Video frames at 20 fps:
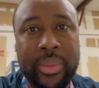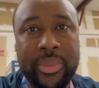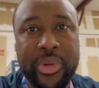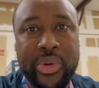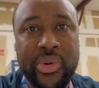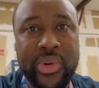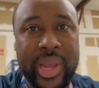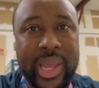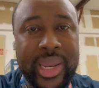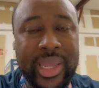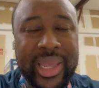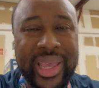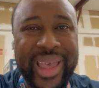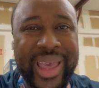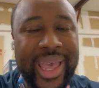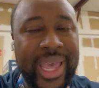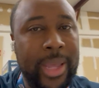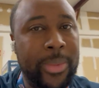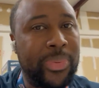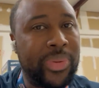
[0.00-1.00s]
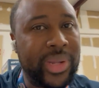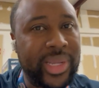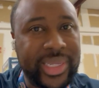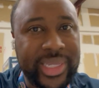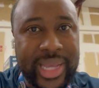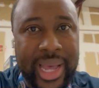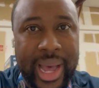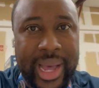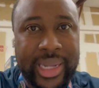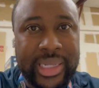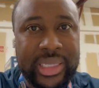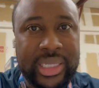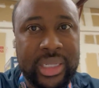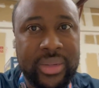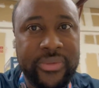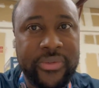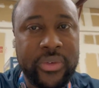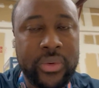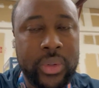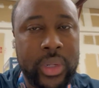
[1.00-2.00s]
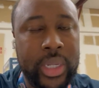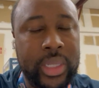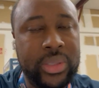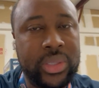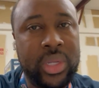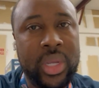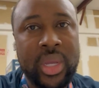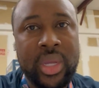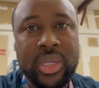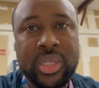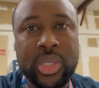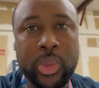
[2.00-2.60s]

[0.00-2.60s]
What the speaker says: creating A-plus content for us.